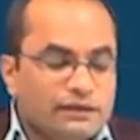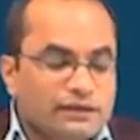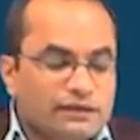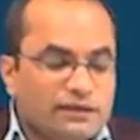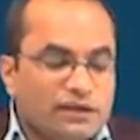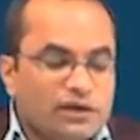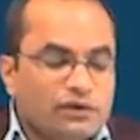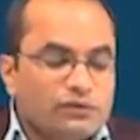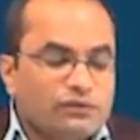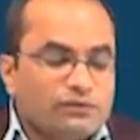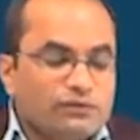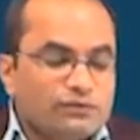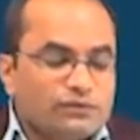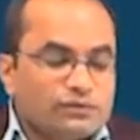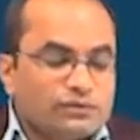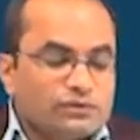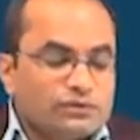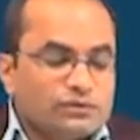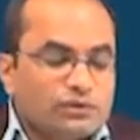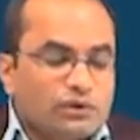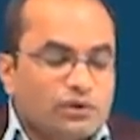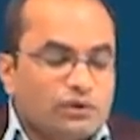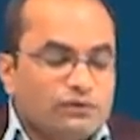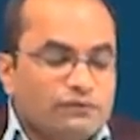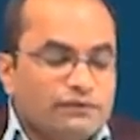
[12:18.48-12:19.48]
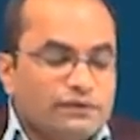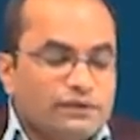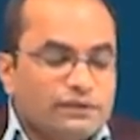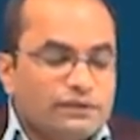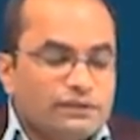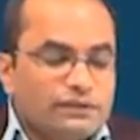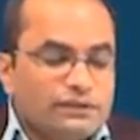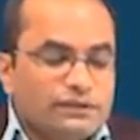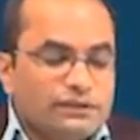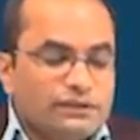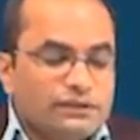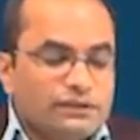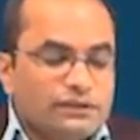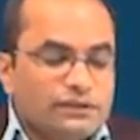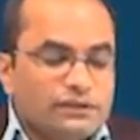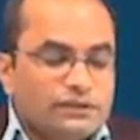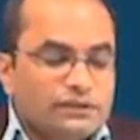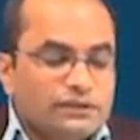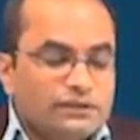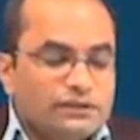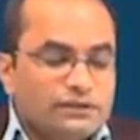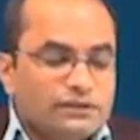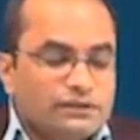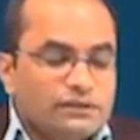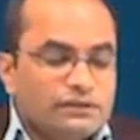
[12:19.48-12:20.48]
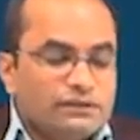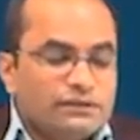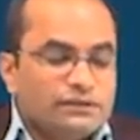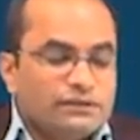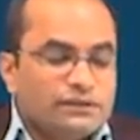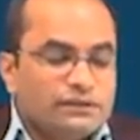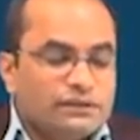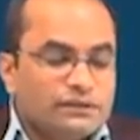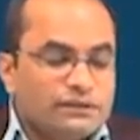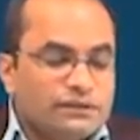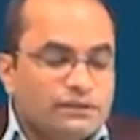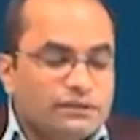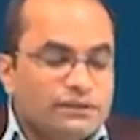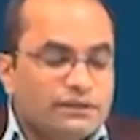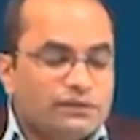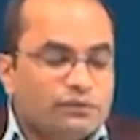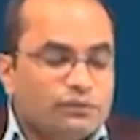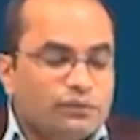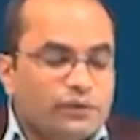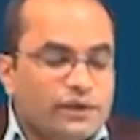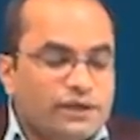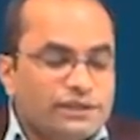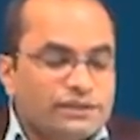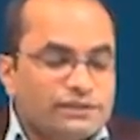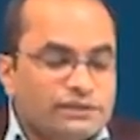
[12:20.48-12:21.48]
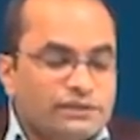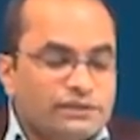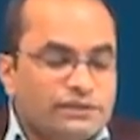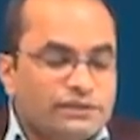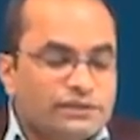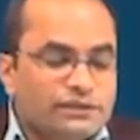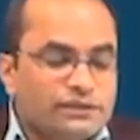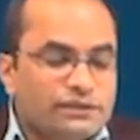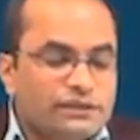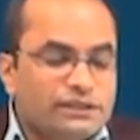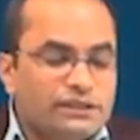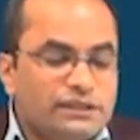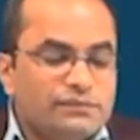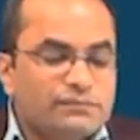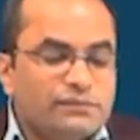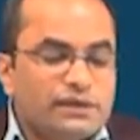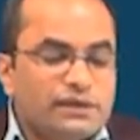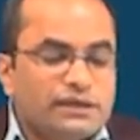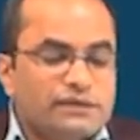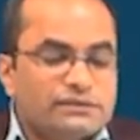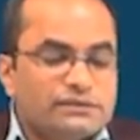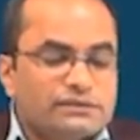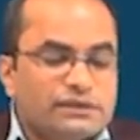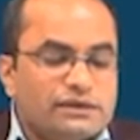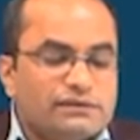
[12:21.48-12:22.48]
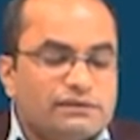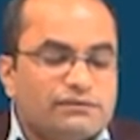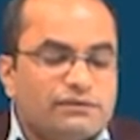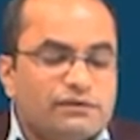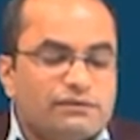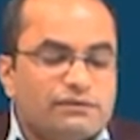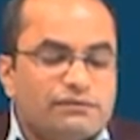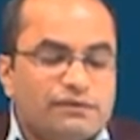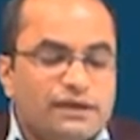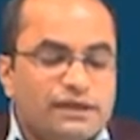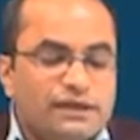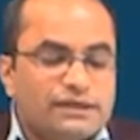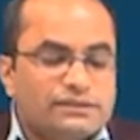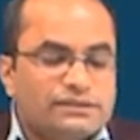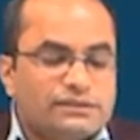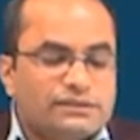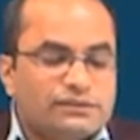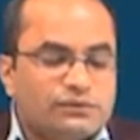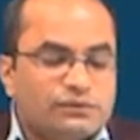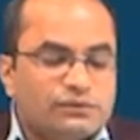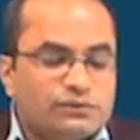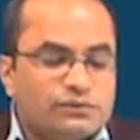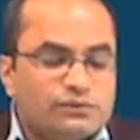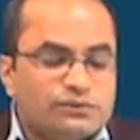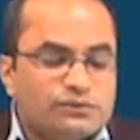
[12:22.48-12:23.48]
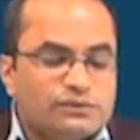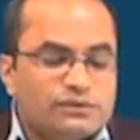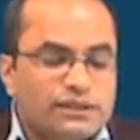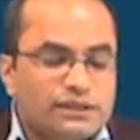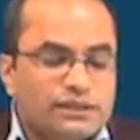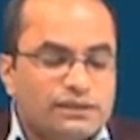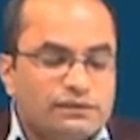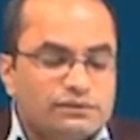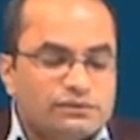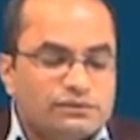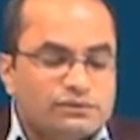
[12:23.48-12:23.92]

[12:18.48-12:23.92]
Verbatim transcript: Now, solving the uh, equation here d minus alpha y is equal to z.